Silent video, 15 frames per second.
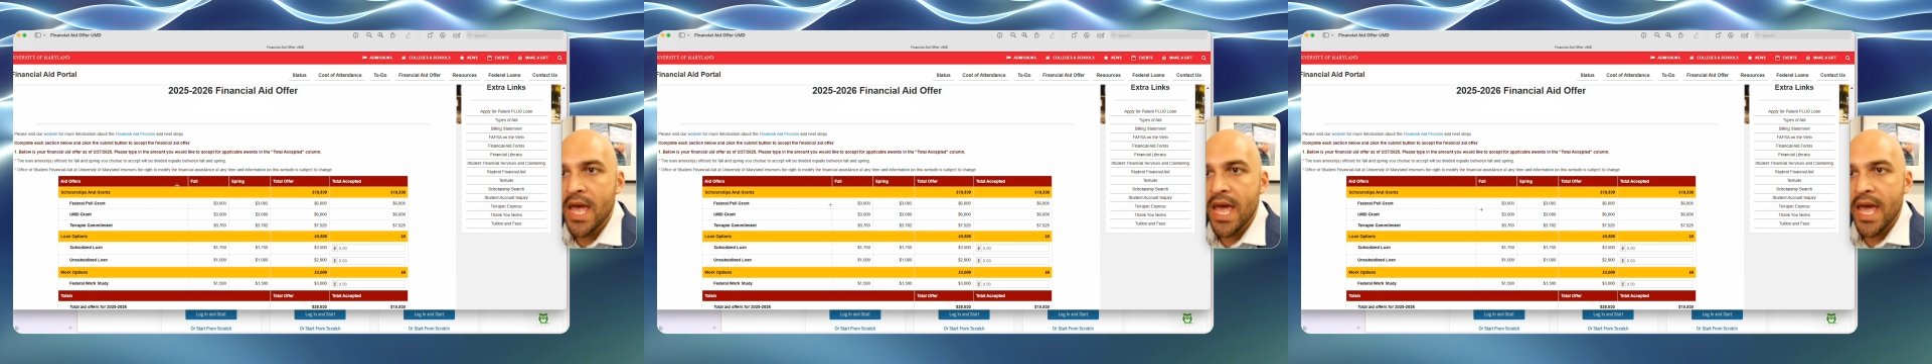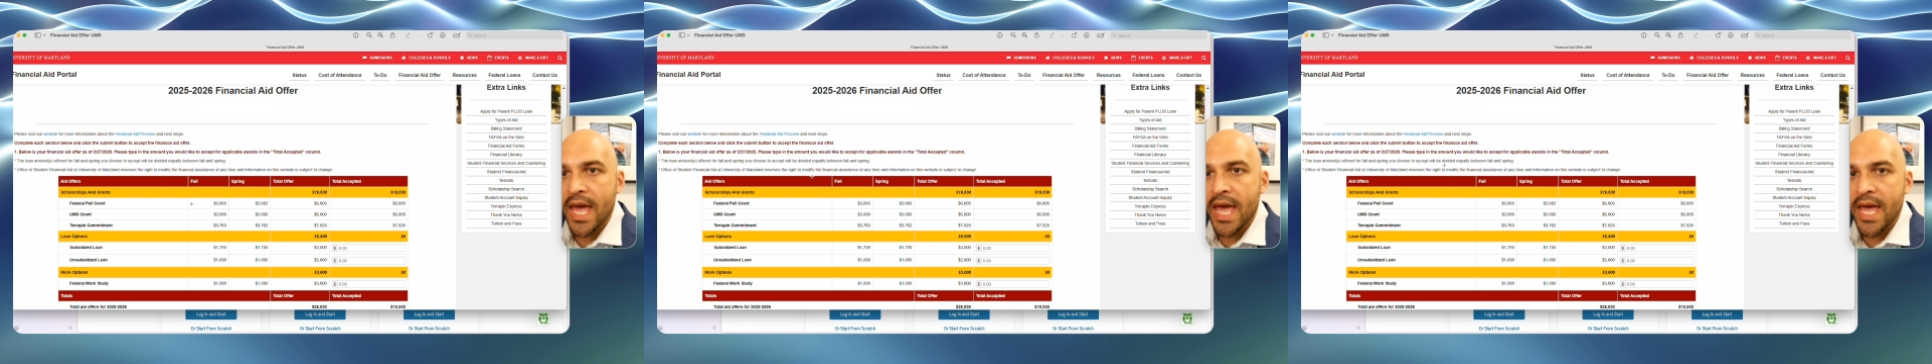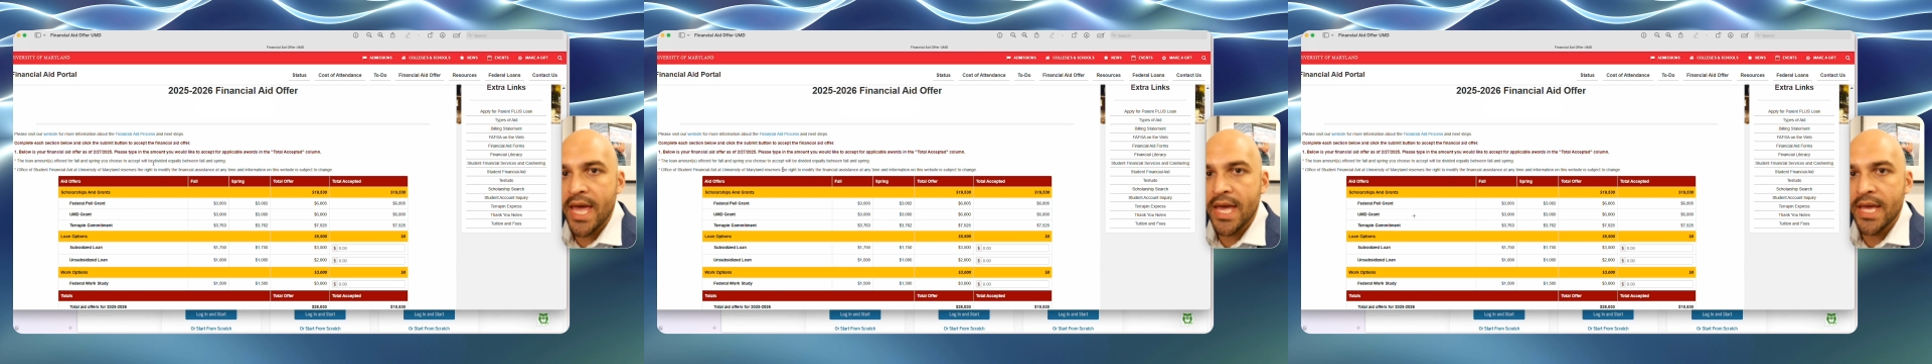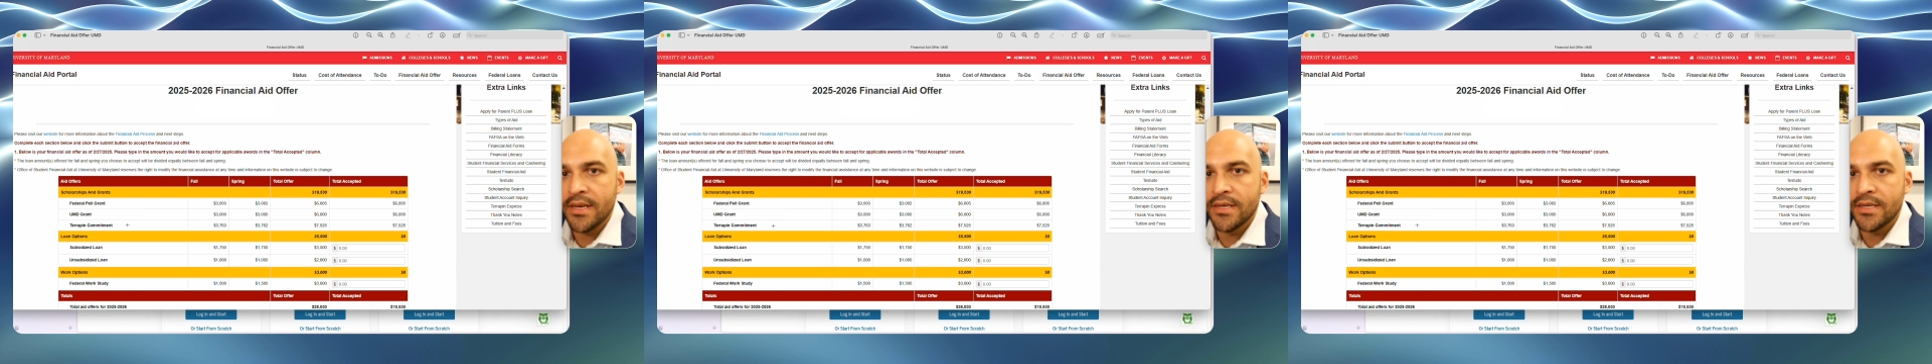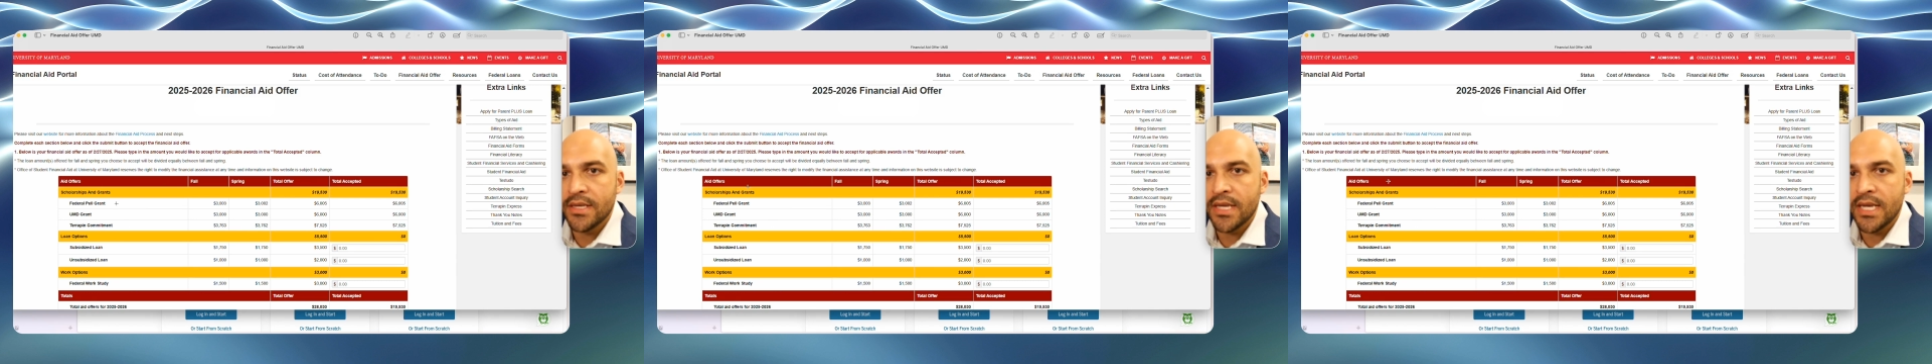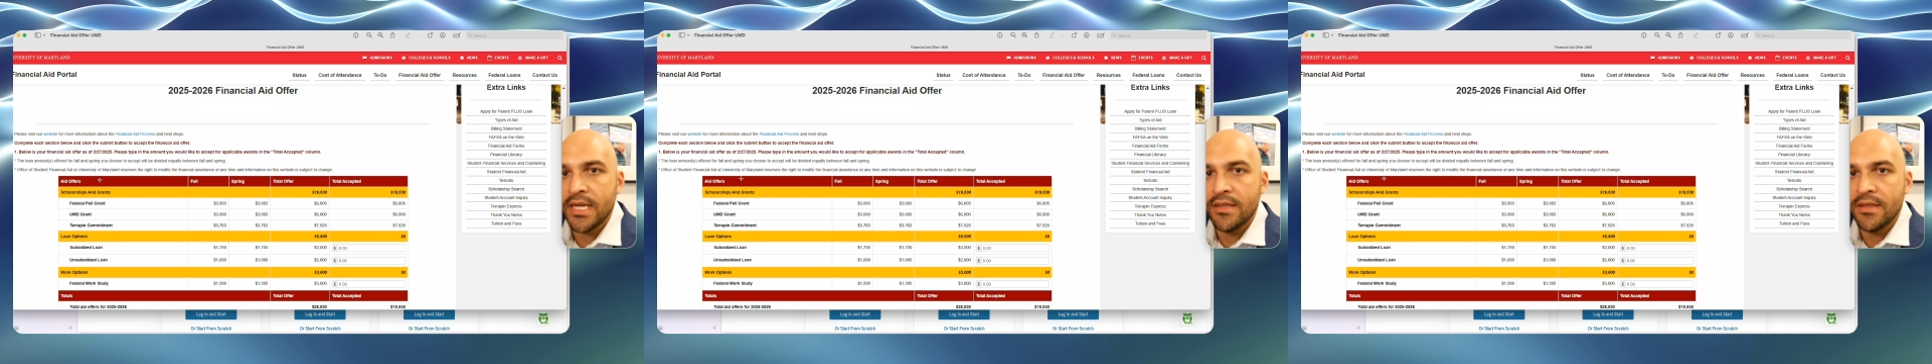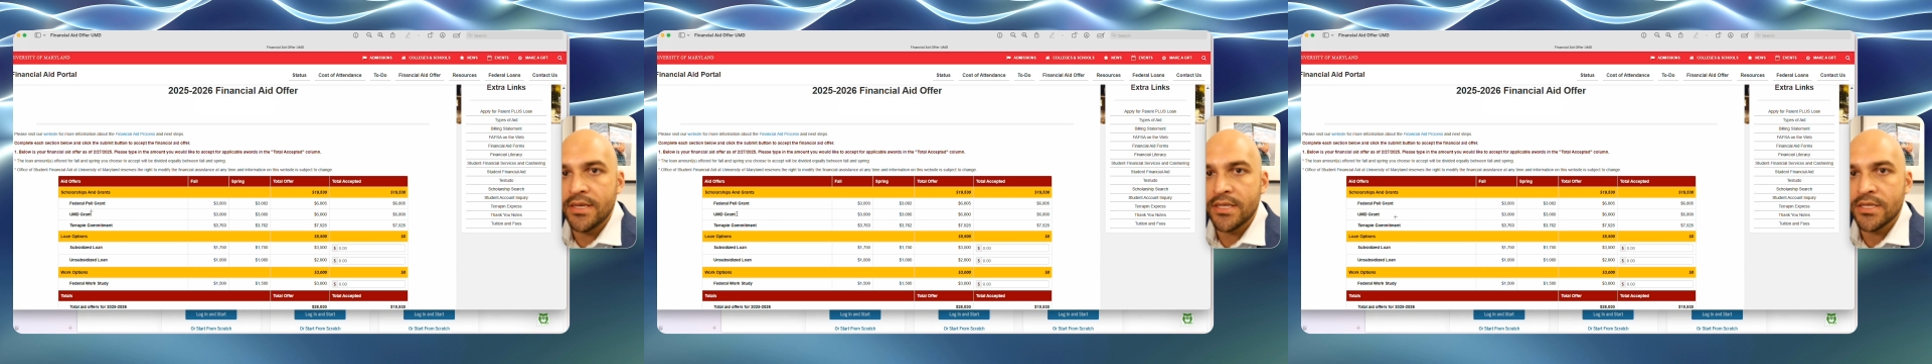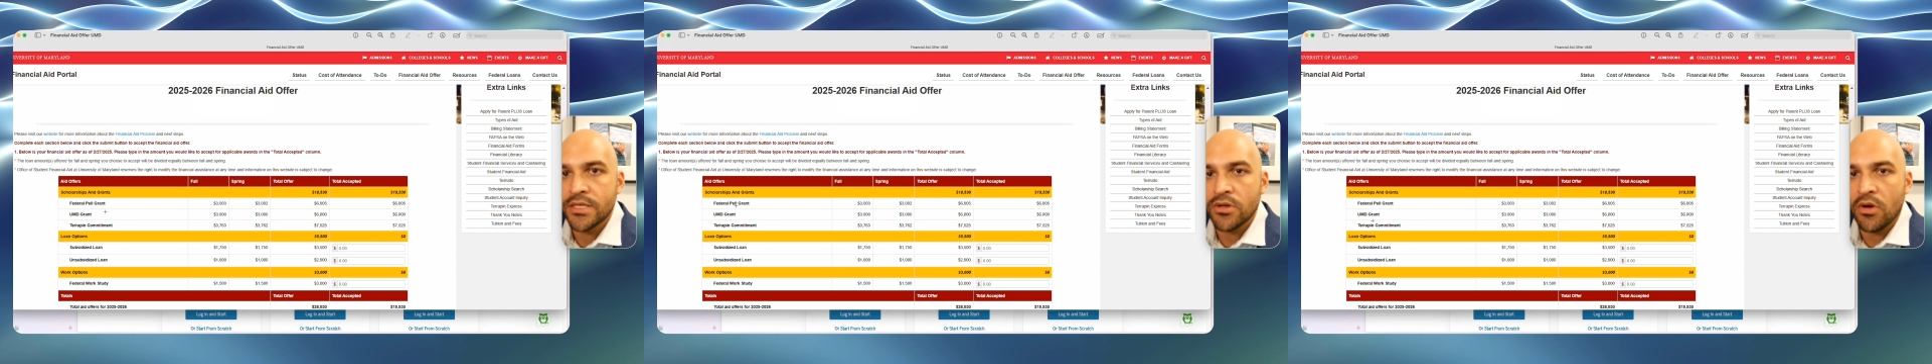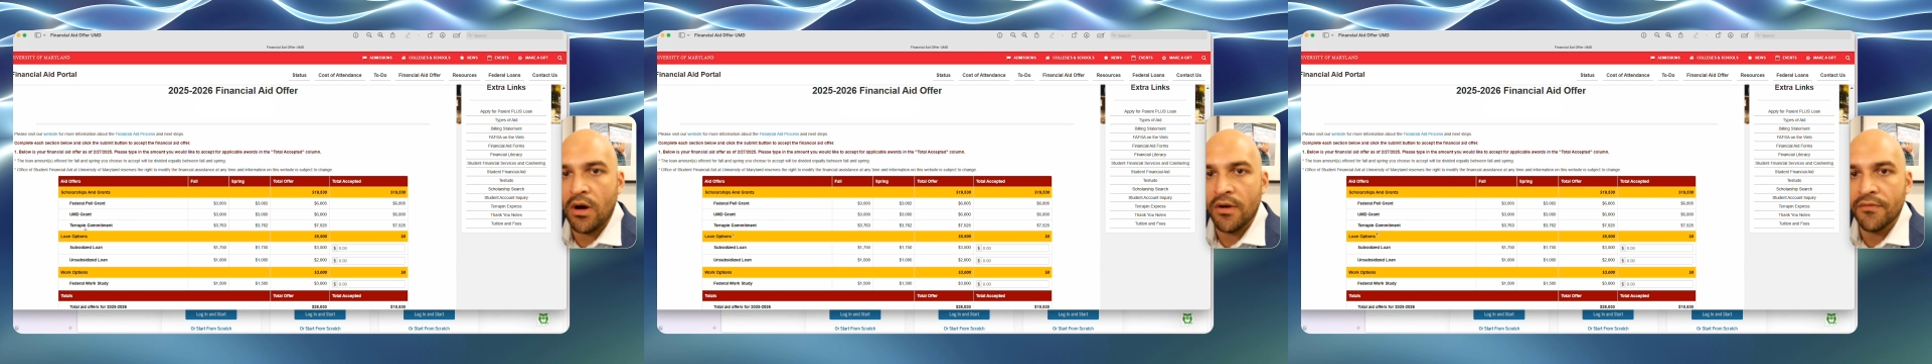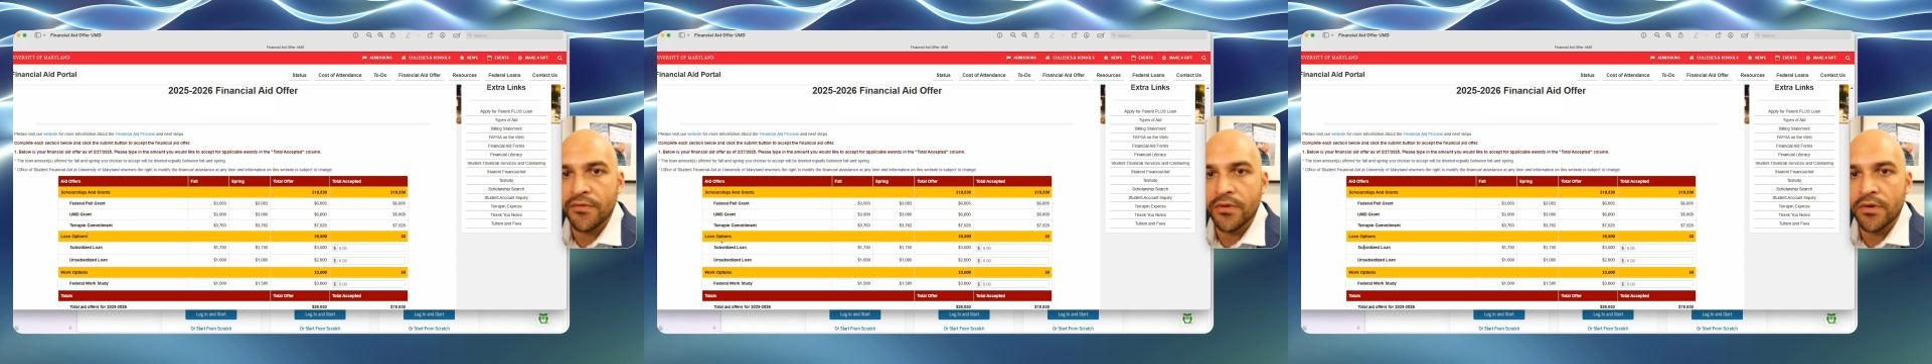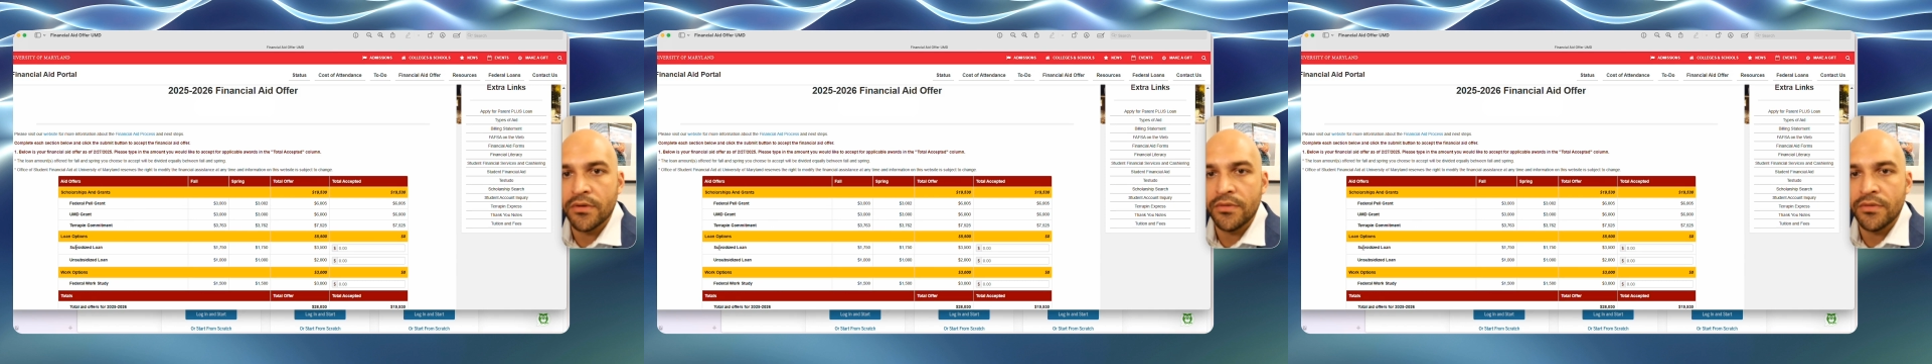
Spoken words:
And in this offer,